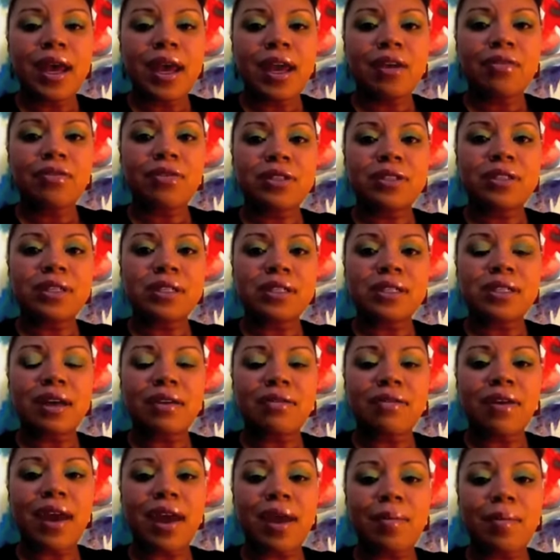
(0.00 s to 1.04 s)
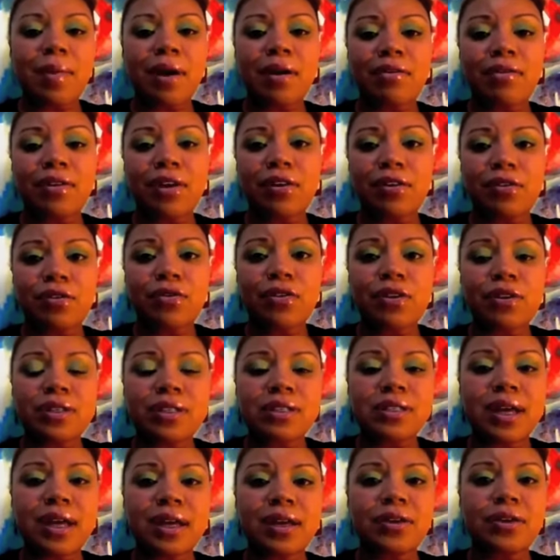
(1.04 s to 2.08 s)
Ever since I've had my very
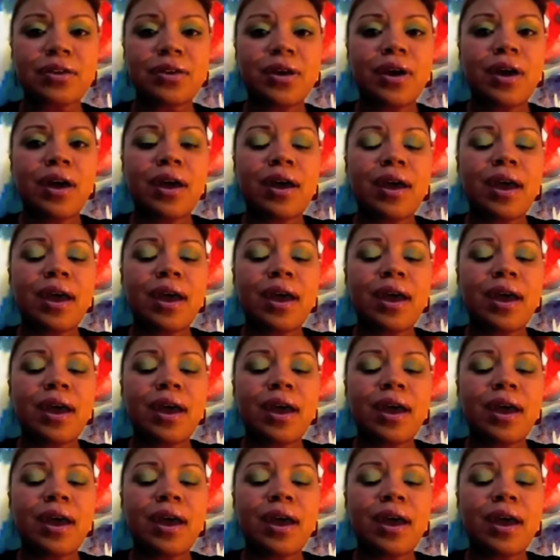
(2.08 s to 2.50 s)
first cycle.